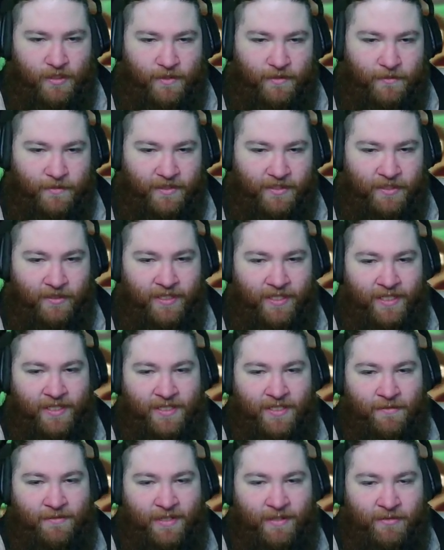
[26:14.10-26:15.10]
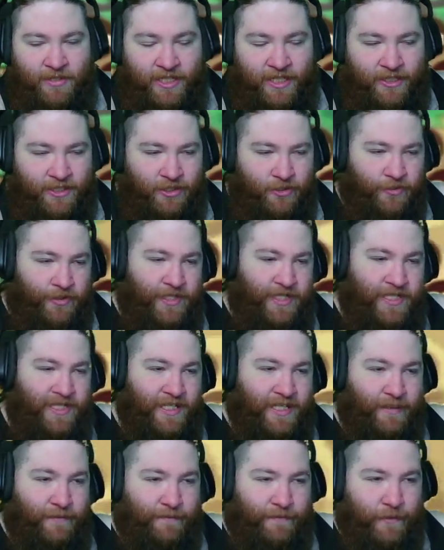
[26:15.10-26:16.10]
But you can sometimes shake trees
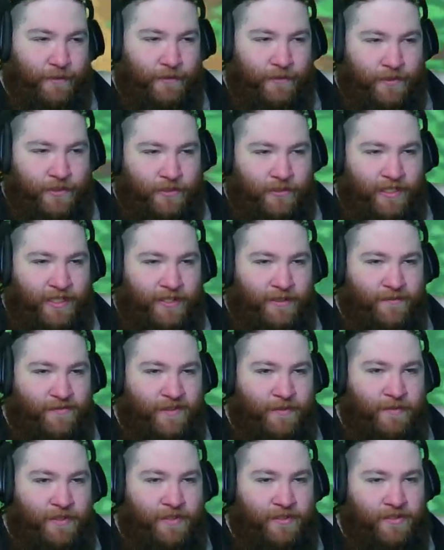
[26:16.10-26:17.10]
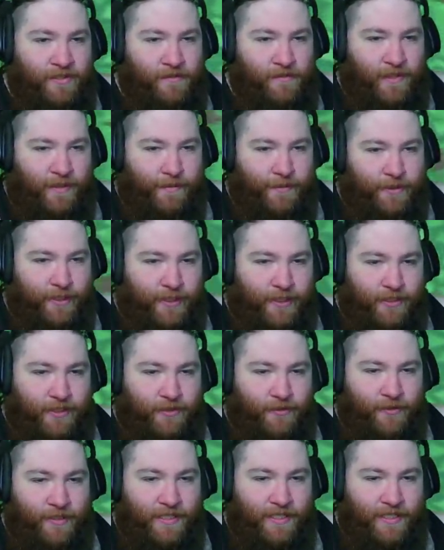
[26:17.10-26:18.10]
and get furniture out of them. You can sometimes shake
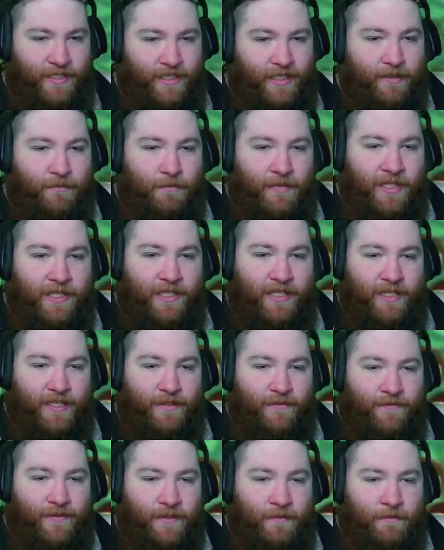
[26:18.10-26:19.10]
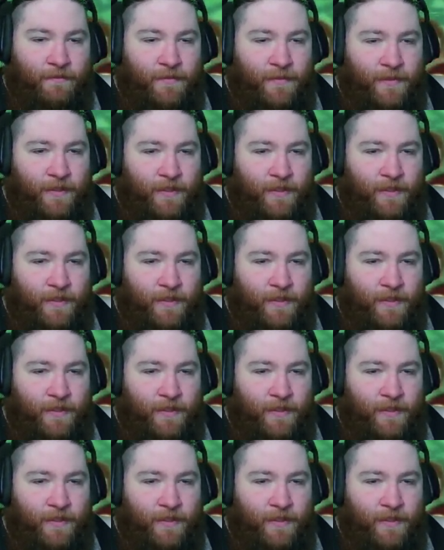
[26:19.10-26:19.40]
trees and get money out of them.